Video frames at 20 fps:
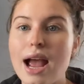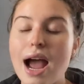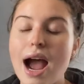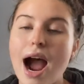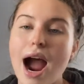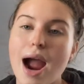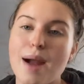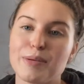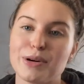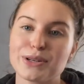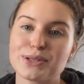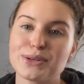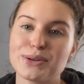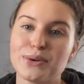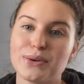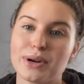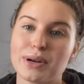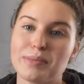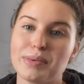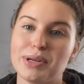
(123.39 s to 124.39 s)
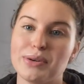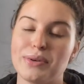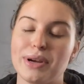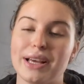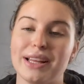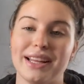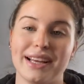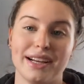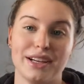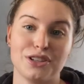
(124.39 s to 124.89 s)
I'm also going to be doing
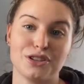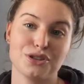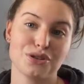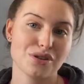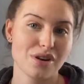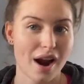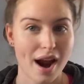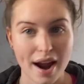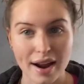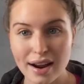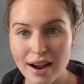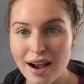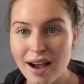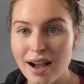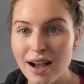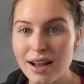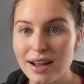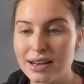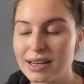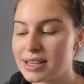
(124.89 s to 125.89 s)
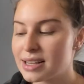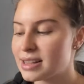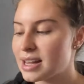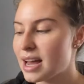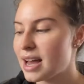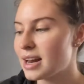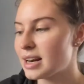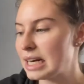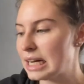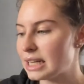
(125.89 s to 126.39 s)
like a try on
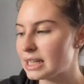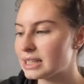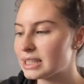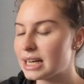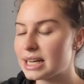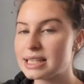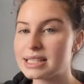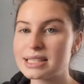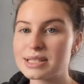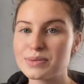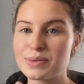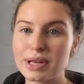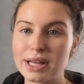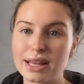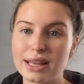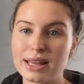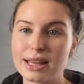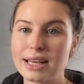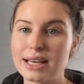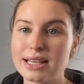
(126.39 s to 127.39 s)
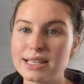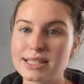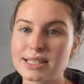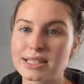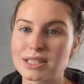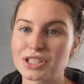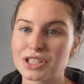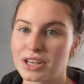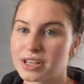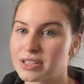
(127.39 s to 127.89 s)
that aligns with this
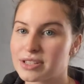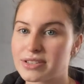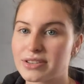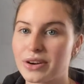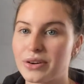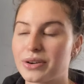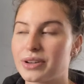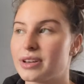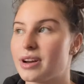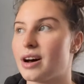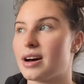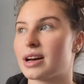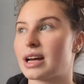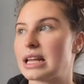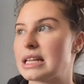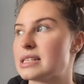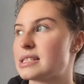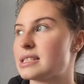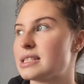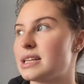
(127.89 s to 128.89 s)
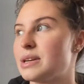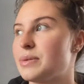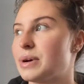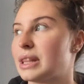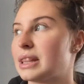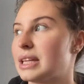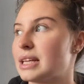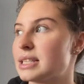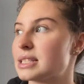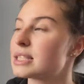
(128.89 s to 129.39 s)
just so y'all can see
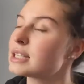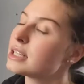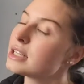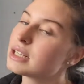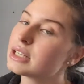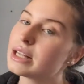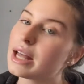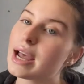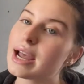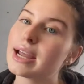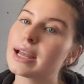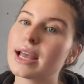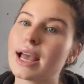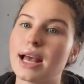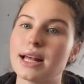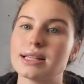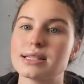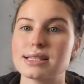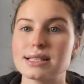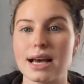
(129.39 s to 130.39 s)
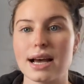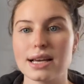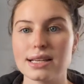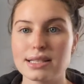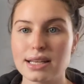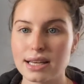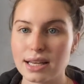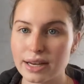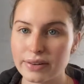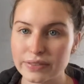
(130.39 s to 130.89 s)
what things look like and
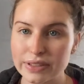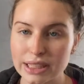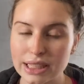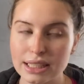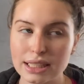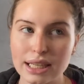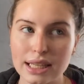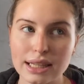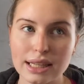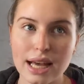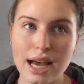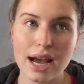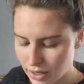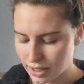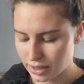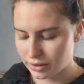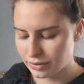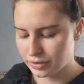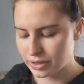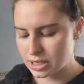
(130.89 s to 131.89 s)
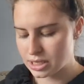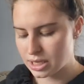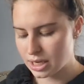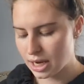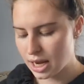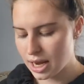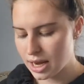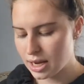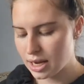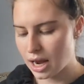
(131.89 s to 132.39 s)
sizing and everything like that. The first thing
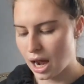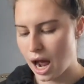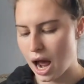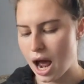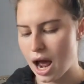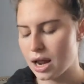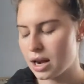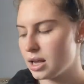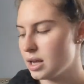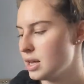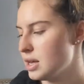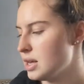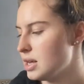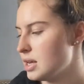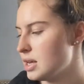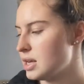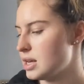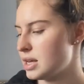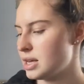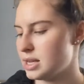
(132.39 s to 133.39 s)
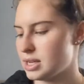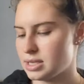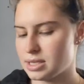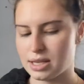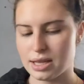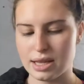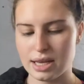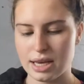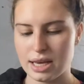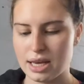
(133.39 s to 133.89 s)
I got
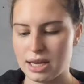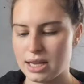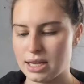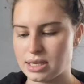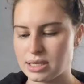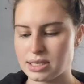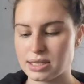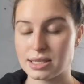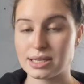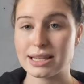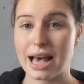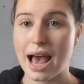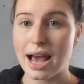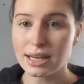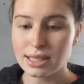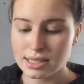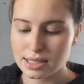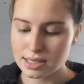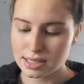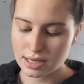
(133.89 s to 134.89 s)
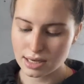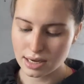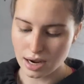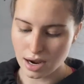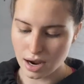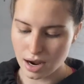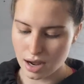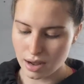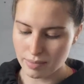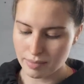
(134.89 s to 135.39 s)
is this set.
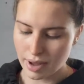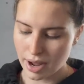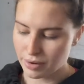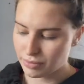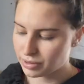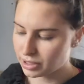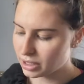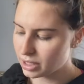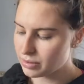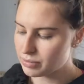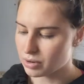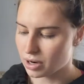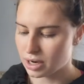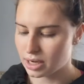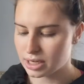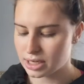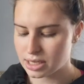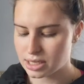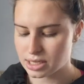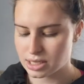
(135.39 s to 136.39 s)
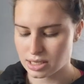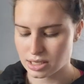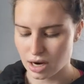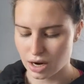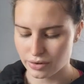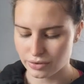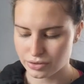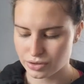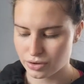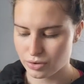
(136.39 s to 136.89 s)
Um, I really wanted
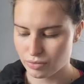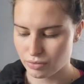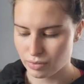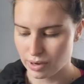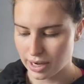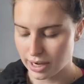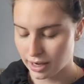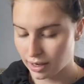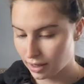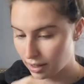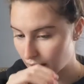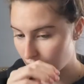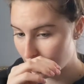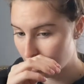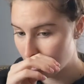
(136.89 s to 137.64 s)
stuff to wear